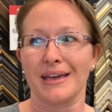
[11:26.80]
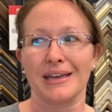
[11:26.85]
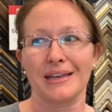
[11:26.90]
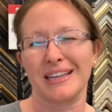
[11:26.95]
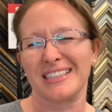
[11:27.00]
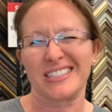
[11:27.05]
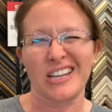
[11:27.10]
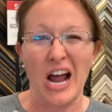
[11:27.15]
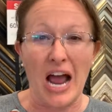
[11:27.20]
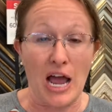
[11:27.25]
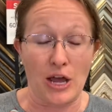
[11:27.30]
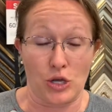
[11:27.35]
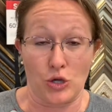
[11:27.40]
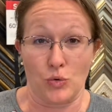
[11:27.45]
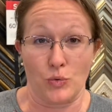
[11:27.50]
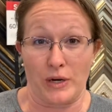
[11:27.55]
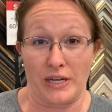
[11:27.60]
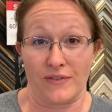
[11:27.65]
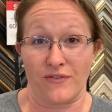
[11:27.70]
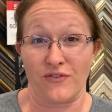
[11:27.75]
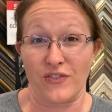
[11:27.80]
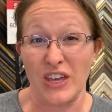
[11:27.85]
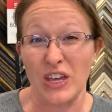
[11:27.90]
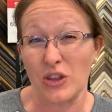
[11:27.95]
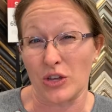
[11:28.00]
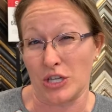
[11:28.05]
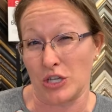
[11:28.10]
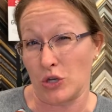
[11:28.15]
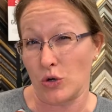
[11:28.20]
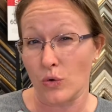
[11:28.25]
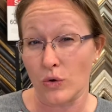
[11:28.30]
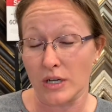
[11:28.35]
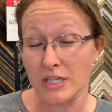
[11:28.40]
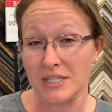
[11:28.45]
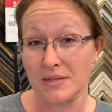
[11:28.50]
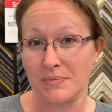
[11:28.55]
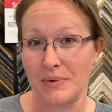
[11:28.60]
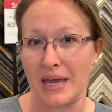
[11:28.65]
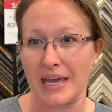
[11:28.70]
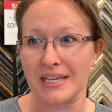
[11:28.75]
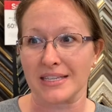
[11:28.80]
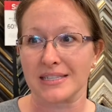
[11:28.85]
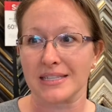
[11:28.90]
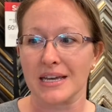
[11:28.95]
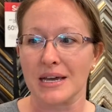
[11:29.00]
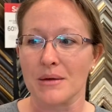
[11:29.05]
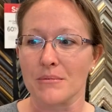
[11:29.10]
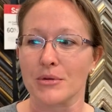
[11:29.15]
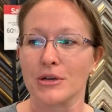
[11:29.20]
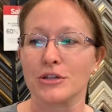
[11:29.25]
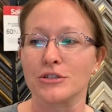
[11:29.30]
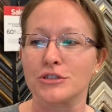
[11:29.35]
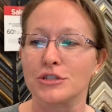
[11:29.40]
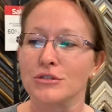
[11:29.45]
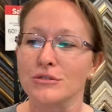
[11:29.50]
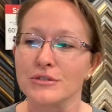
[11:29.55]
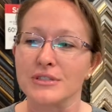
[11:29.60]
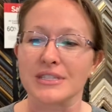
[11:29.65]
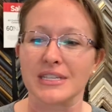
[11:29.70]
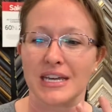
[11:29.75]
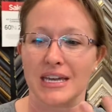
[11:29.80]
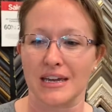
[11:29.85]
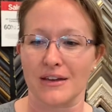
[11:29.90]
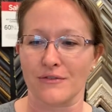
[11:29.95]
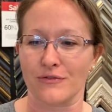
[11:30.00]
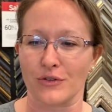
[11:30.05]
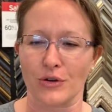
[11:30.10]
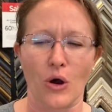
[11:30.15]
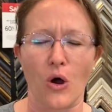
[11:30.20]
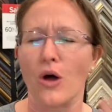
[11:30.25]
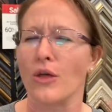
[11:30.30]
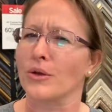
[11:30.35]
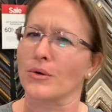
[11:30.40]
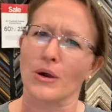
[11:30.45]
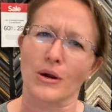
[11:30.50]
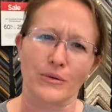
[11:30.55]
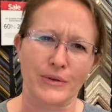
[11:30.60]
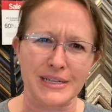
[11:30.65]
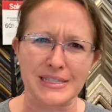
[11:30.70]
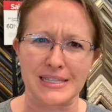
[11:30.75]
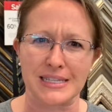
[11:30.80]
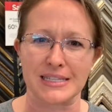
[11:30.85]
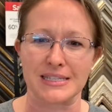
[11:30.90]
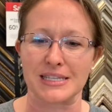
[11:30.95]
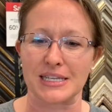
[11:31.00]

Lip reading: It's not how you want to feel in your space, but you're choosing it for all the wrong reasons.